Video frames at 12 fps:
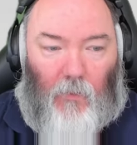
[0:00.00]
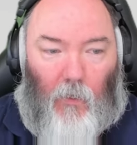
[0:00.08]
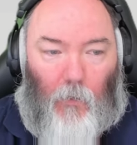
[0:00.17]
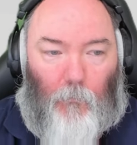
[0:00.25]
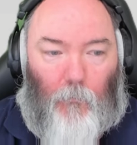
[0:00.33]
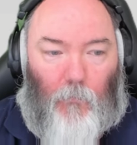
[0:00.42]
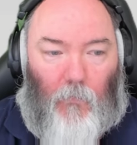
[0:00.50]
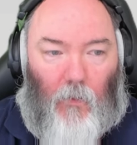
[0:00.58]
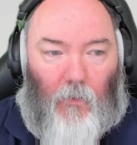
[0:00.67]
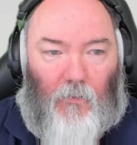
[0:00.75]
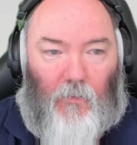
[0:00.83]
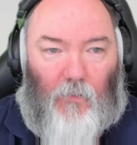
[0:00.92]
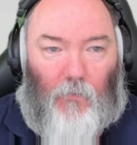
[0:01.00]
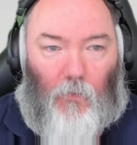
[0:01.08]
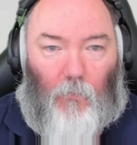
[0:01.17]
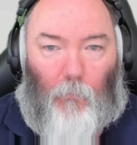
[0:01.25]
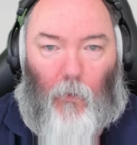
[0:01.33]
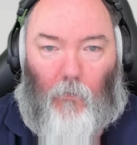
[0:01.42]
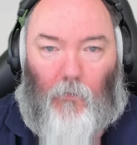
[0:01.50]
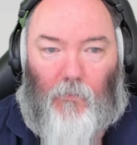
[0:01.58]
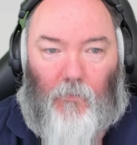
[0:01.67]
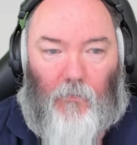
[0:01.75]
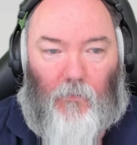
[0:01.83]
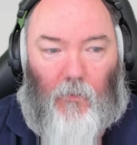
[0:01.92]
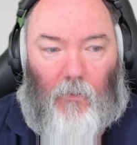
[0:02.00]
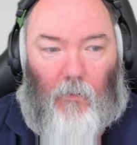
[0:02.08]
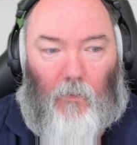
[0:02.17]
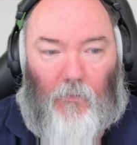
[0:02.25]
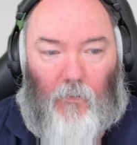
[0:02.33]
looks the same. You can see some comparisons here.